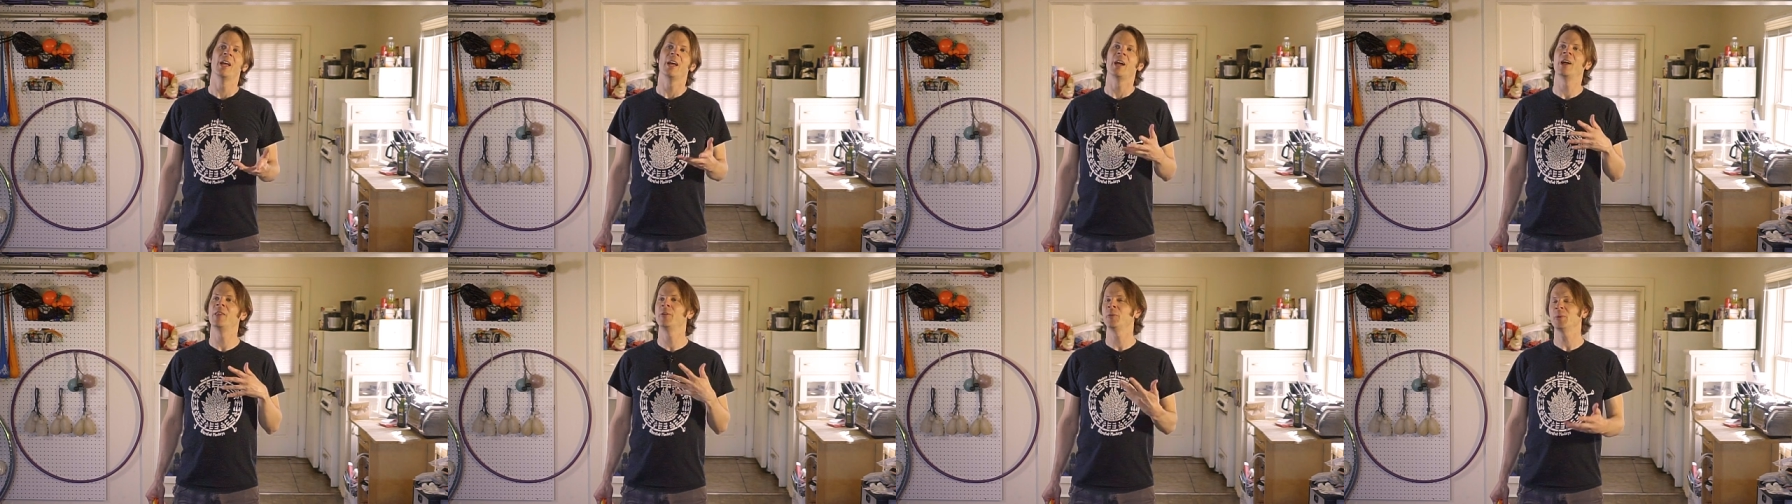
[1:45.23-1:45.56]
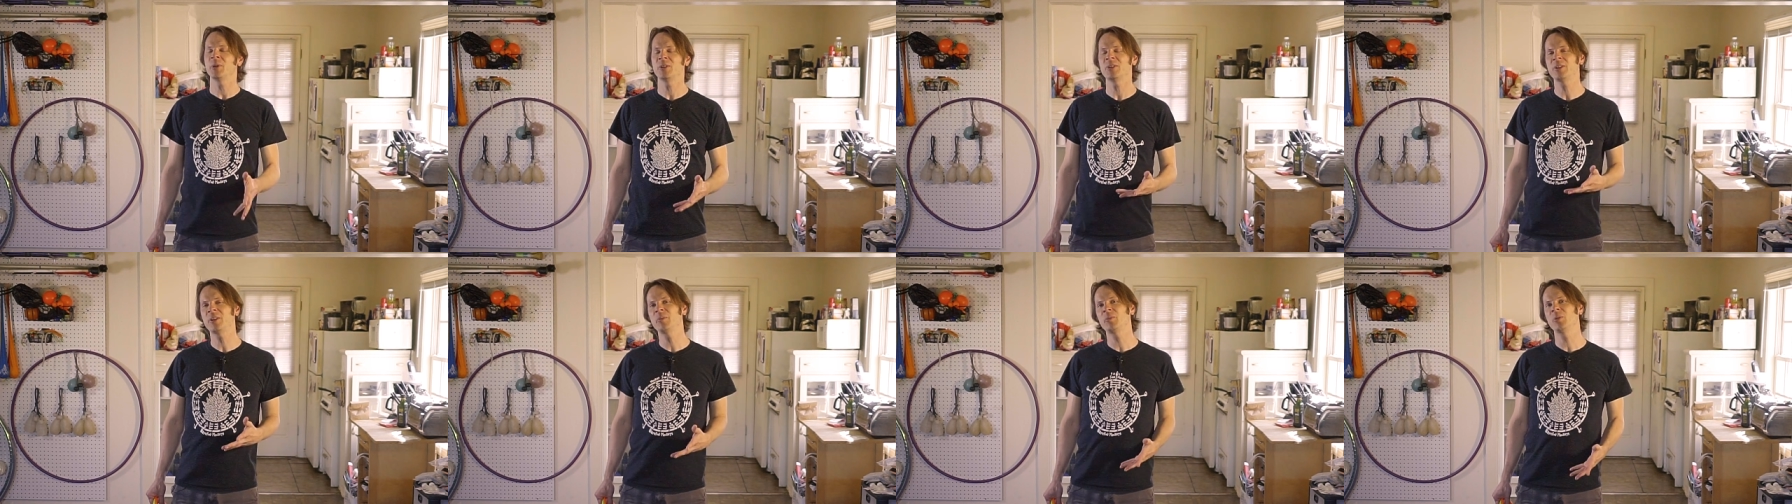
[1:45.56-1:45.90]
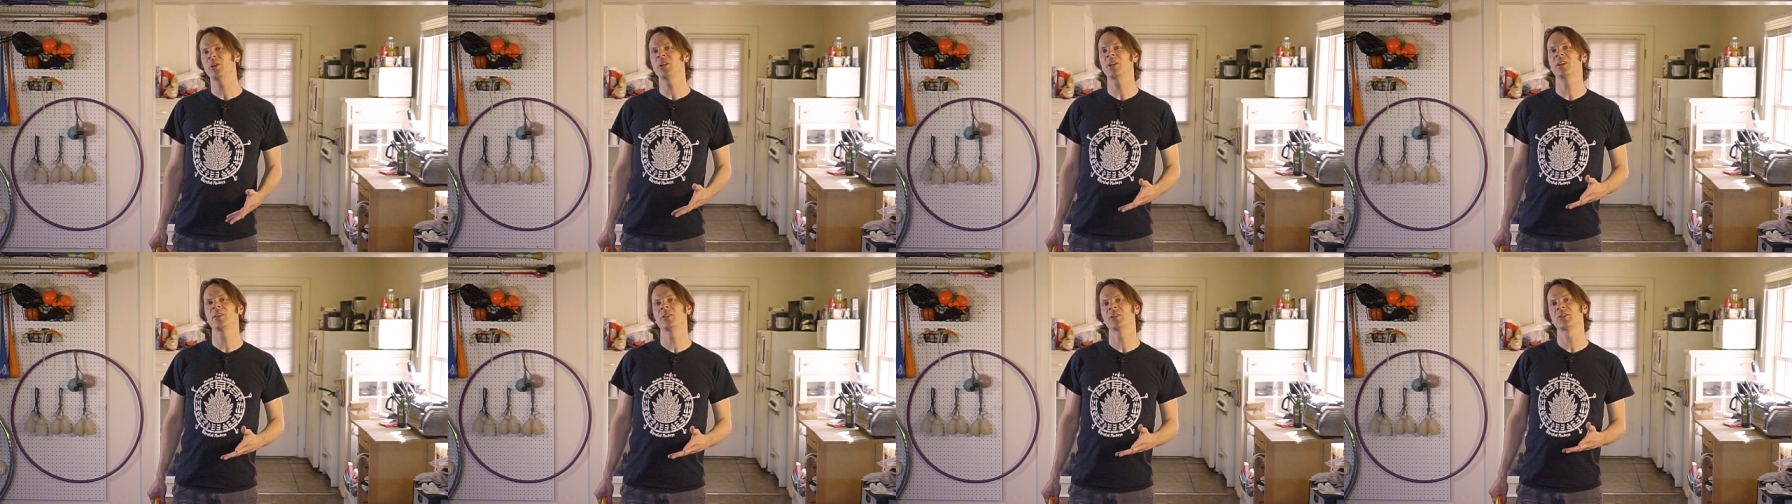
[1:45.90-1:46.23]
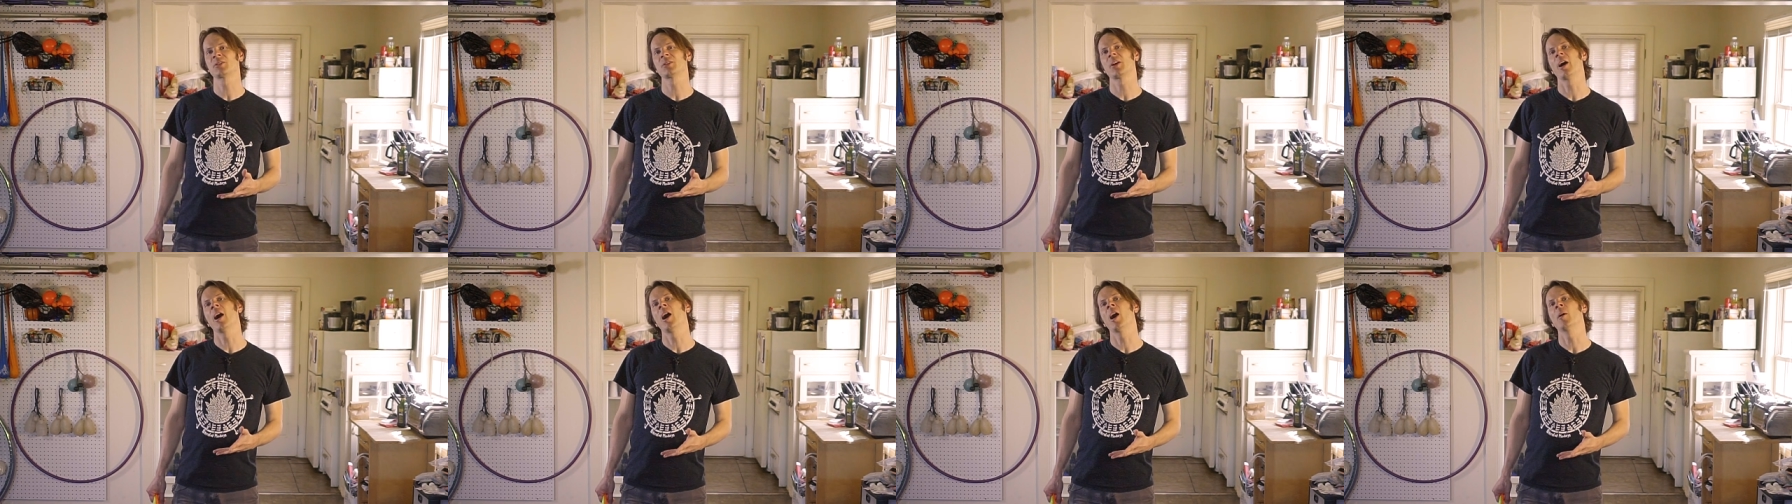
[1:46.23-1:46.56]
And the reason I'm bringing
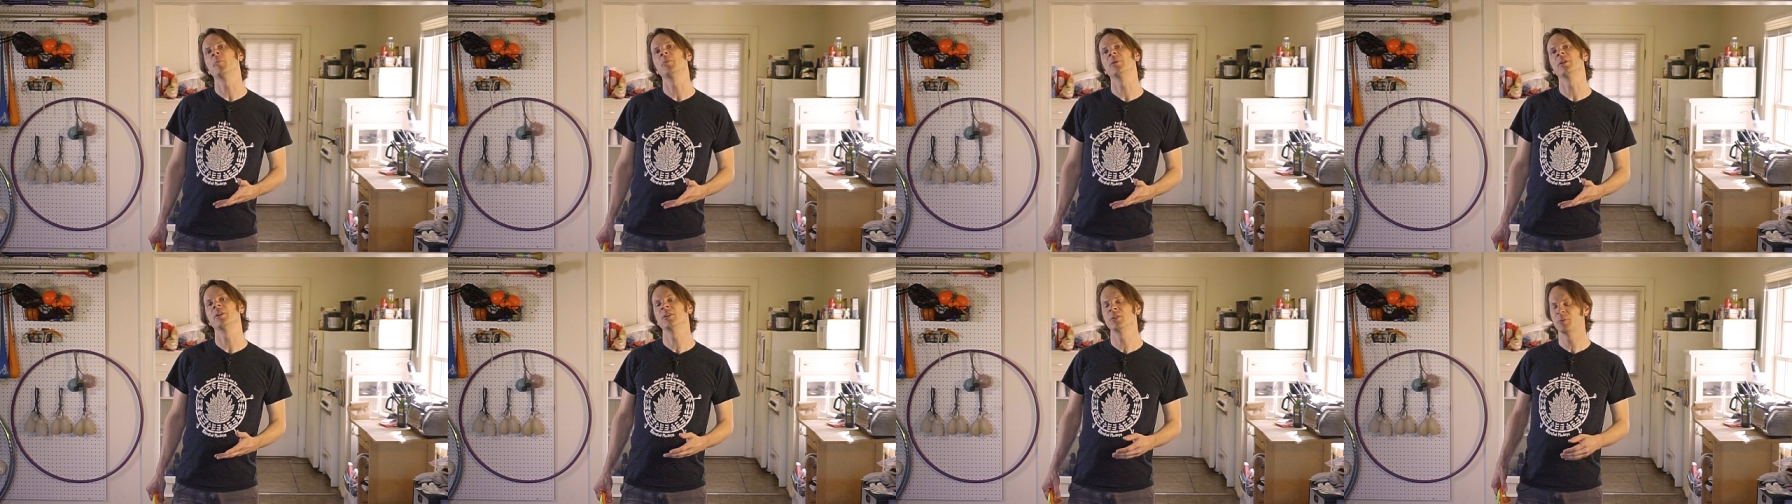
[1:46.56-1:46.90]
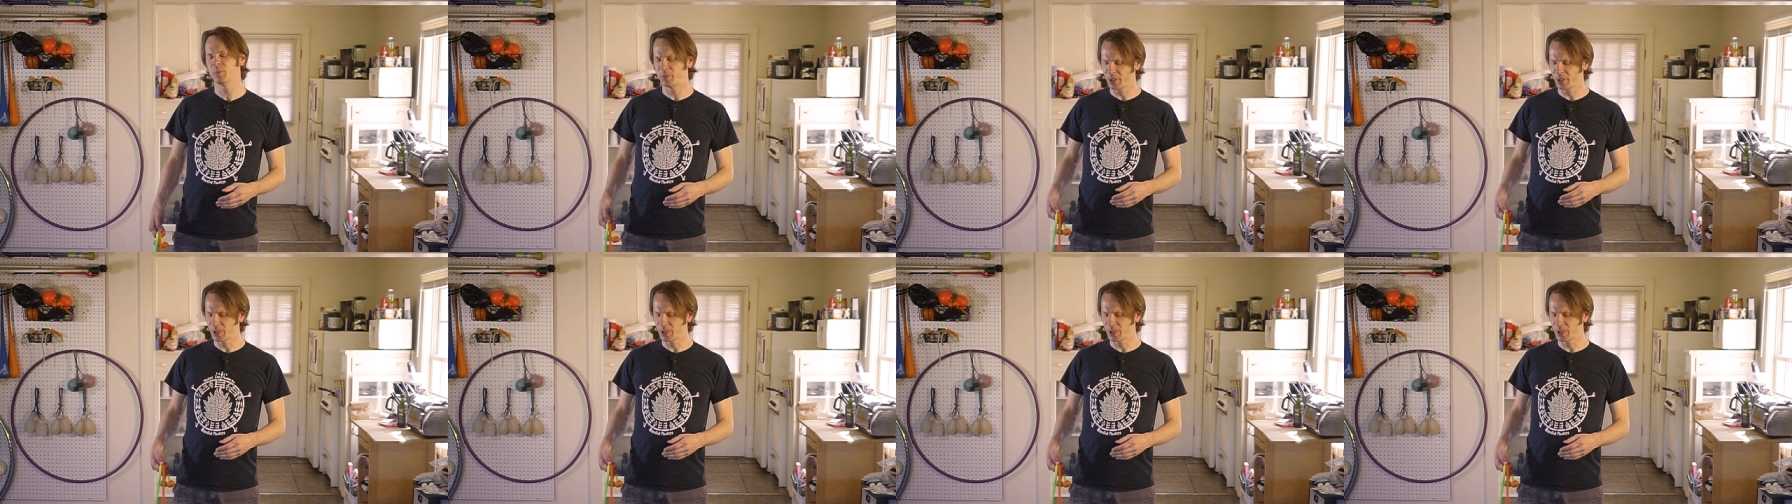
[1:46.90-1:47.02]
this up is